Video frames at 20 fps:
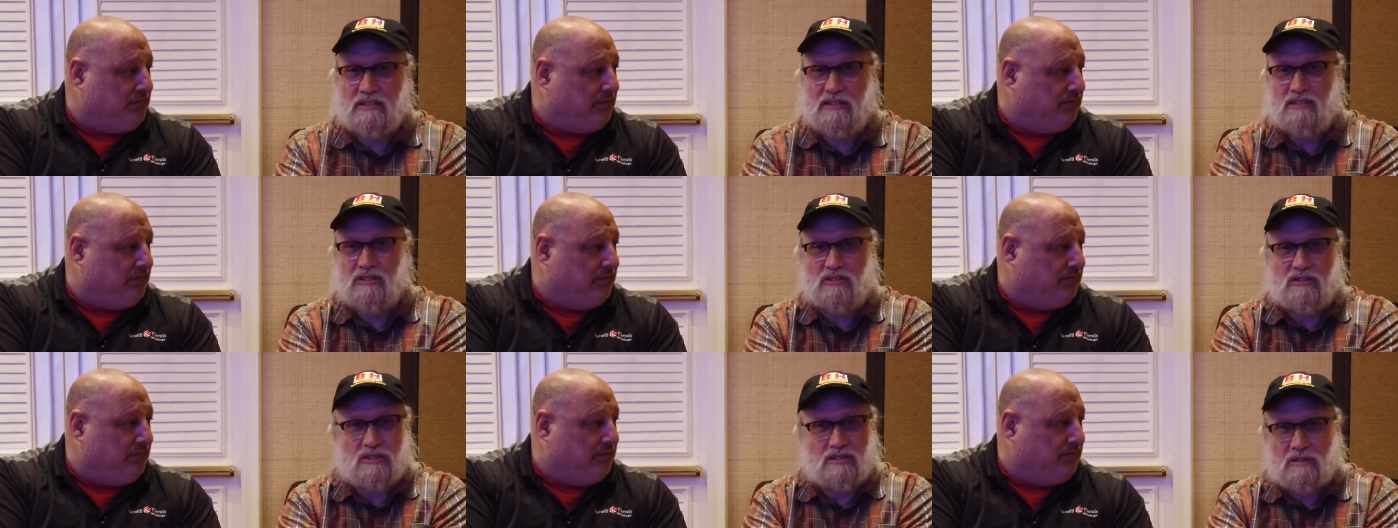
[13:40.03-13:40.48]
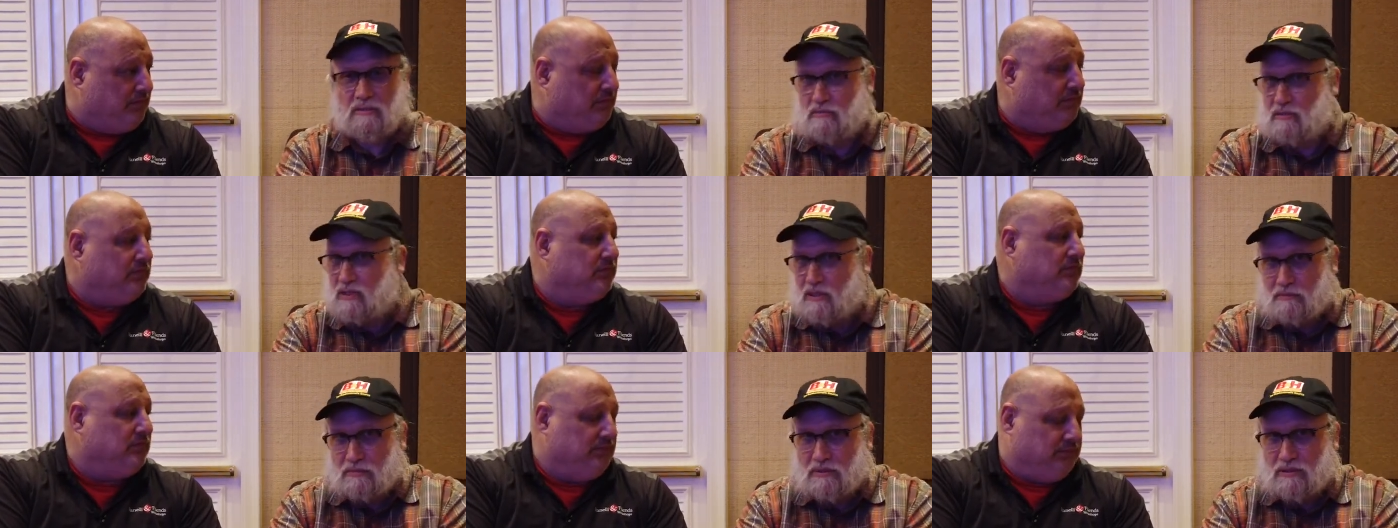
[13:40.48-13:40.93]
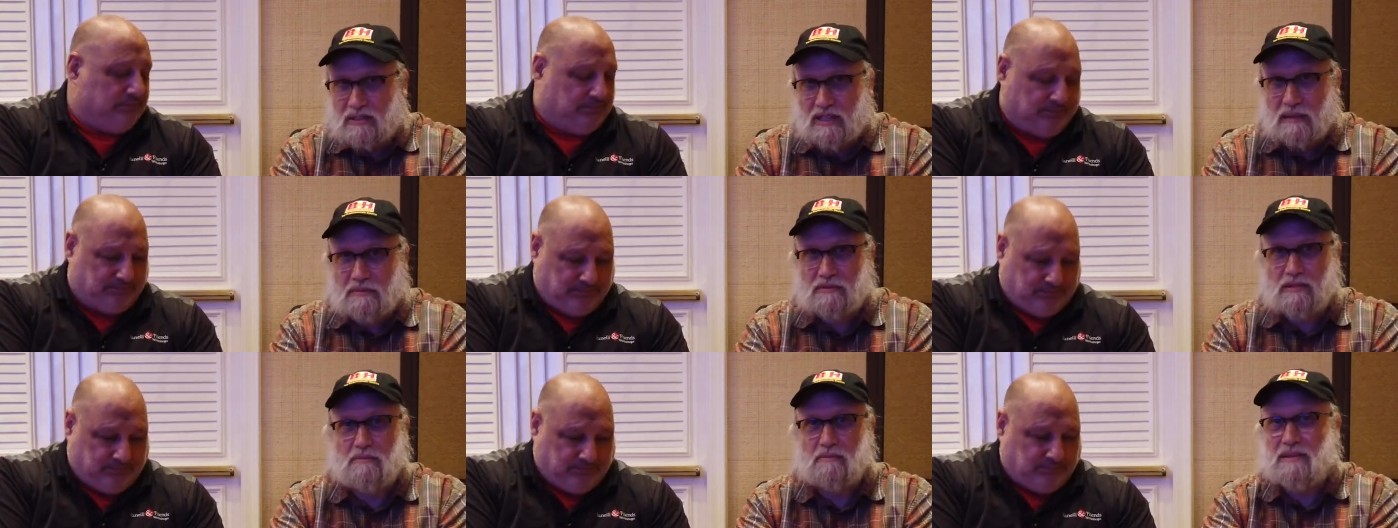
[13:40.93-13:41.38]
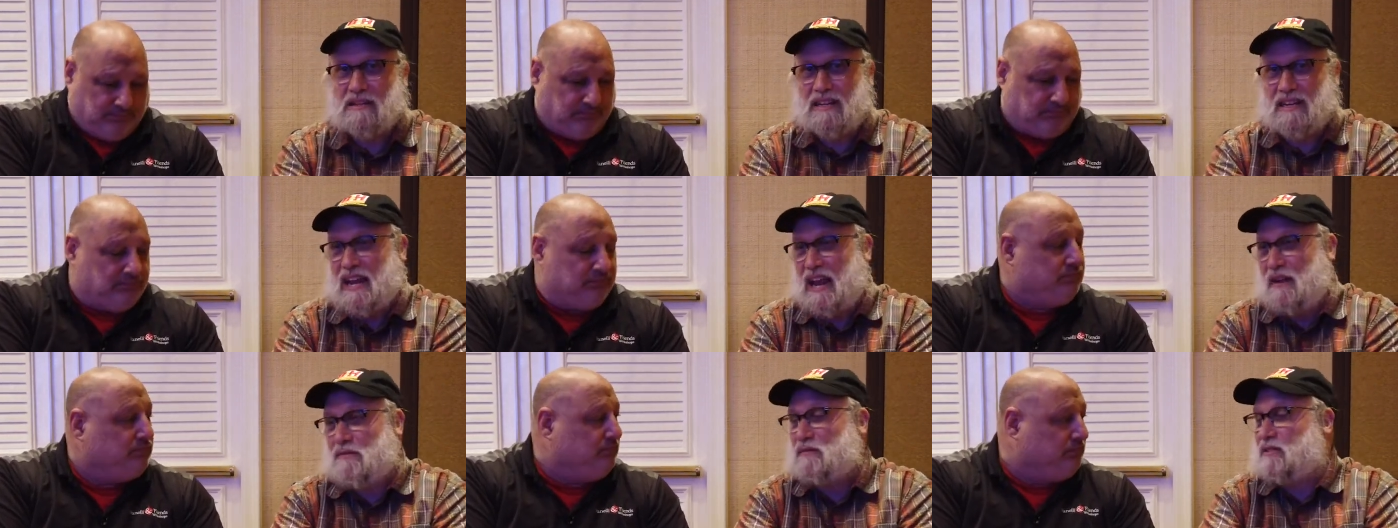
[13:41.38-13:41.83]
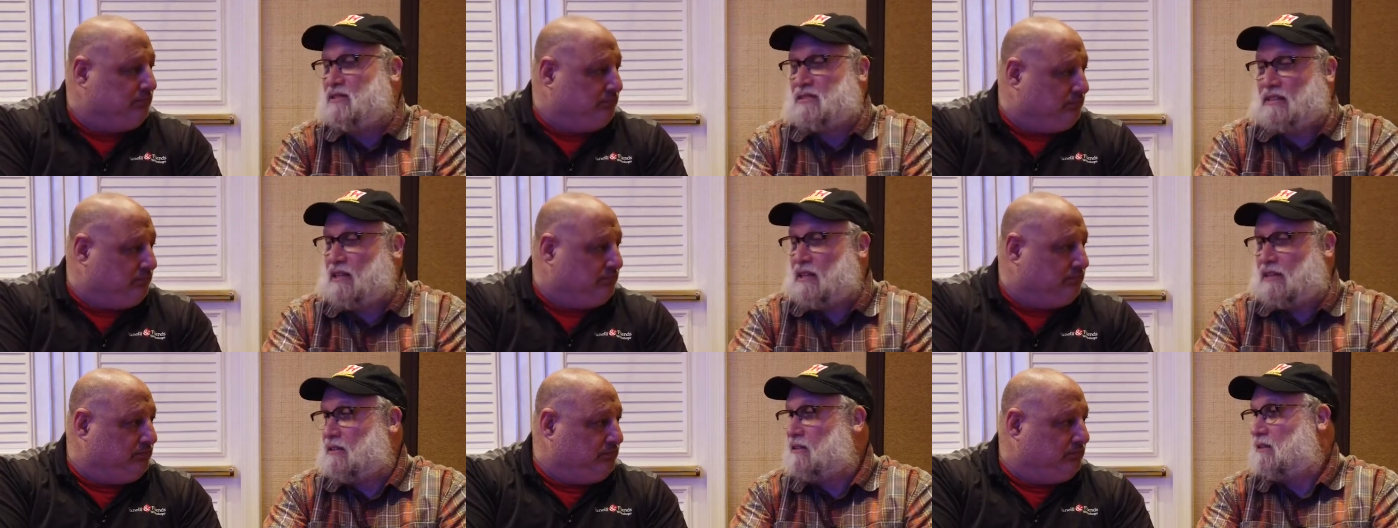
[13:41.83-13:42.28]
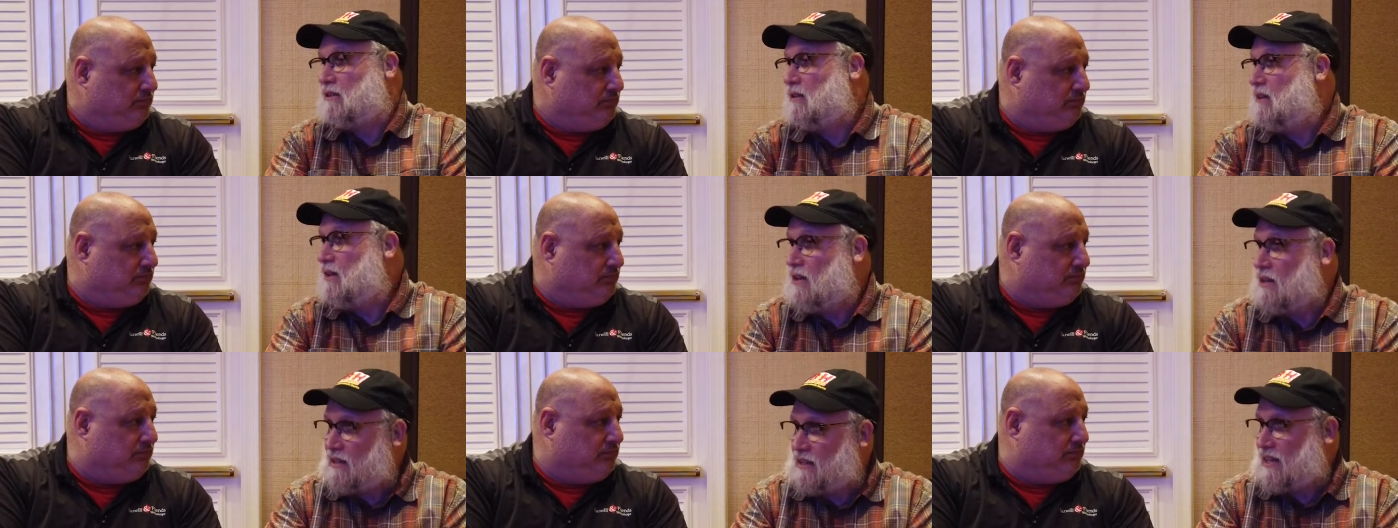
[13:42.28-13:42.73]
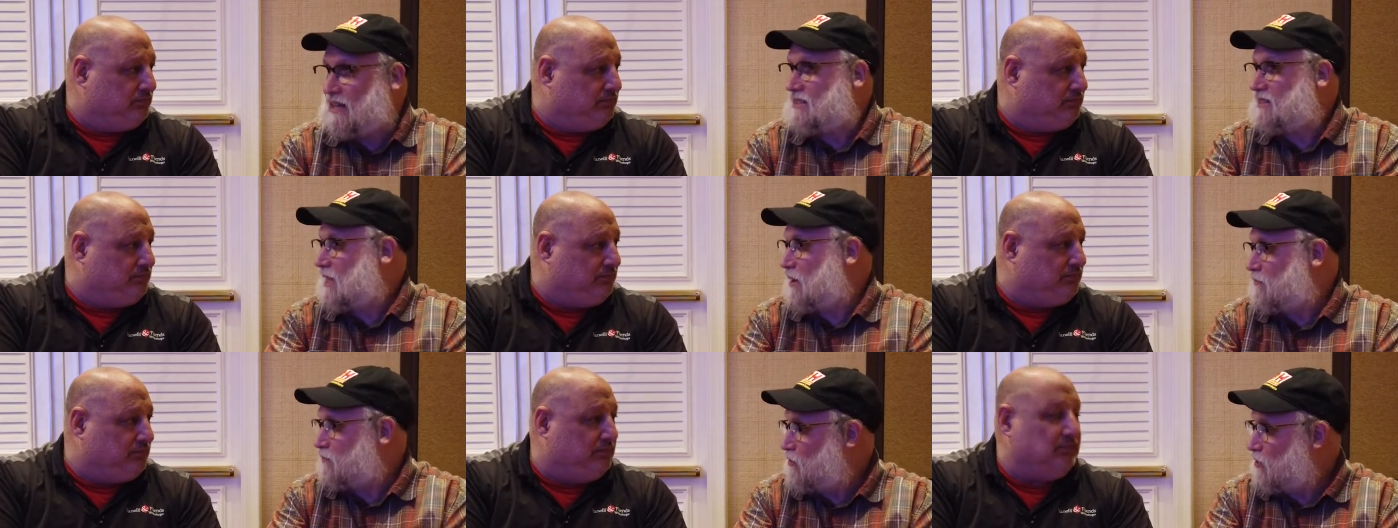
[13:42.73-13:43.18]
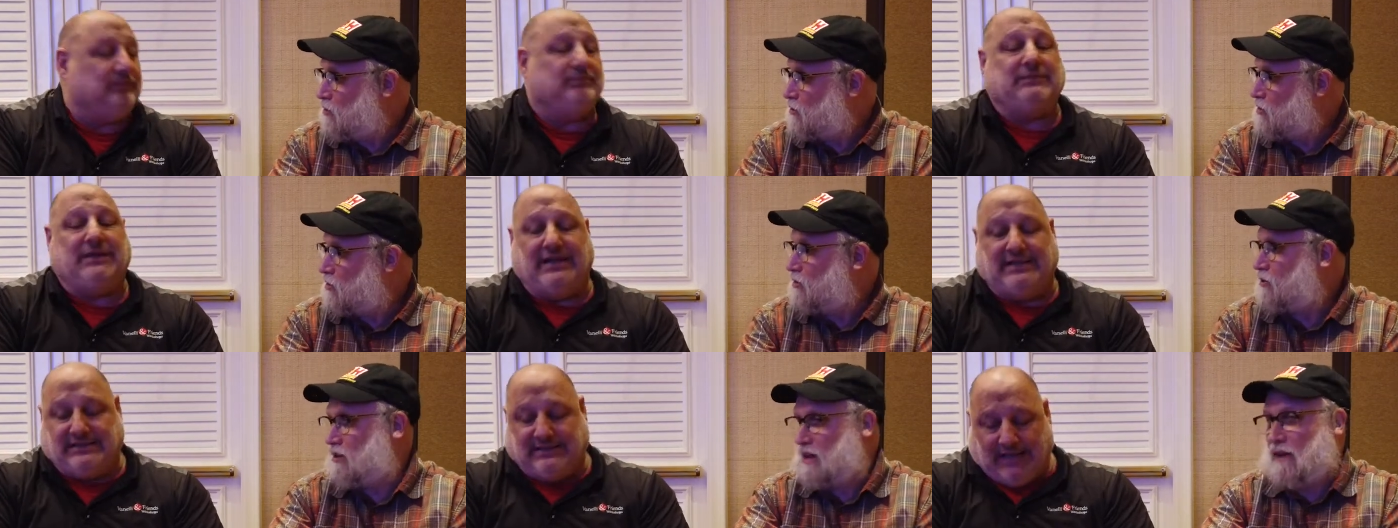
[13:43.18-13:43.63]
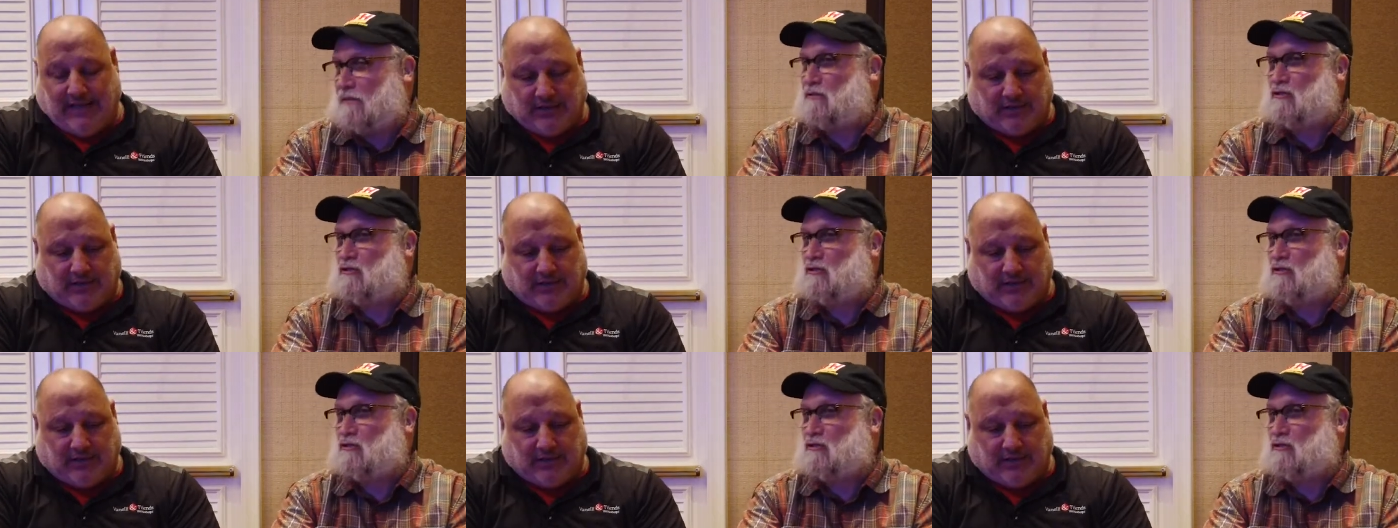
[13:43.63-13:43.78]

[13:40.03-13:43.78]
Speaker 1: These are just some simple tips. Doesn't mean that every single landscape photo you go exactly.